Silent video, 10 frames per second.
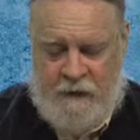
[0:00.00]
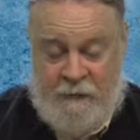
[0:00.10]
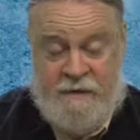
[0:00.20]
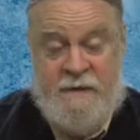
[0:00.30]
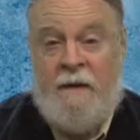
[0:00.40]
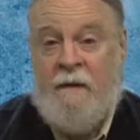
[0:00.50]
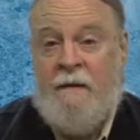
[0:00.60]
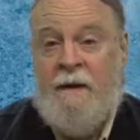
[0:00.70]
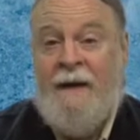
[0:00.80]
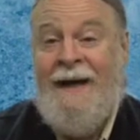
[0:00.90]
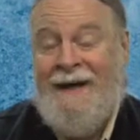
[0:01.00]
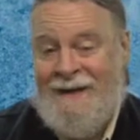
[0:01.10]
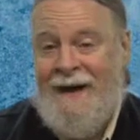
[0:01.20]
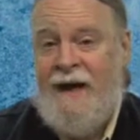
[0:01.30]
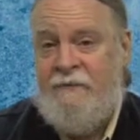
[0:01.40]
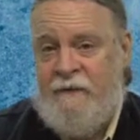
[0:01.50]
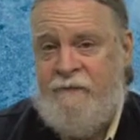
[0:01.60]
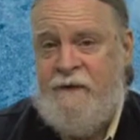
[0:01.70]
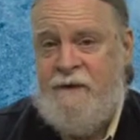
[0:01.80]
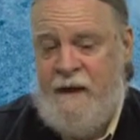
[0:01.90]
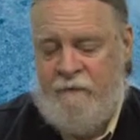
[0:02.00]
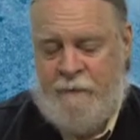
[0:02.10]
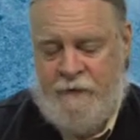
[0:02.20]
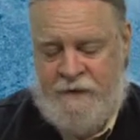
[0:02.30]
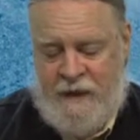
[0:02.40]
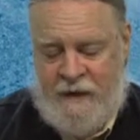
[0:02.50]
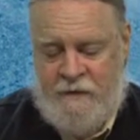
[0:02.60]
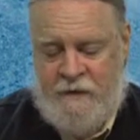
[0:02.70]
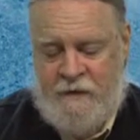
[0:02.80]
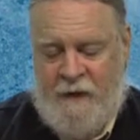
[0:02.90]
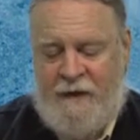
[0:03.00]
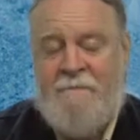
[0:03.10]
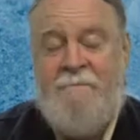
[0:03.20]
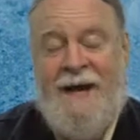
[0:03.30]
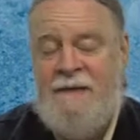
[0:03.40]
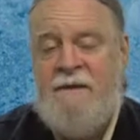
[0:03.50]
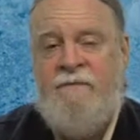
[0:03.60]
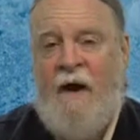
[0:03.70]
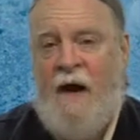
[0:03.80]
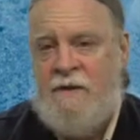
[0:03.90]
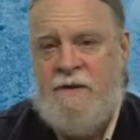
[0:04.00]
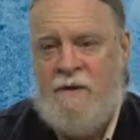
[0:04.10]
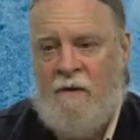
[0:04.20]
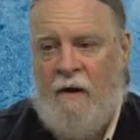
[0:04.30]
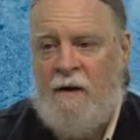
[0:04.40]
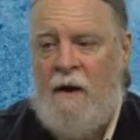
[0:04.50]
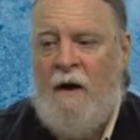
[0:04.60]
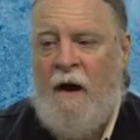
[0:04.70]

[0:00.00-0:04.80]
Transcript: But still, it got 57% despite a massive onslaught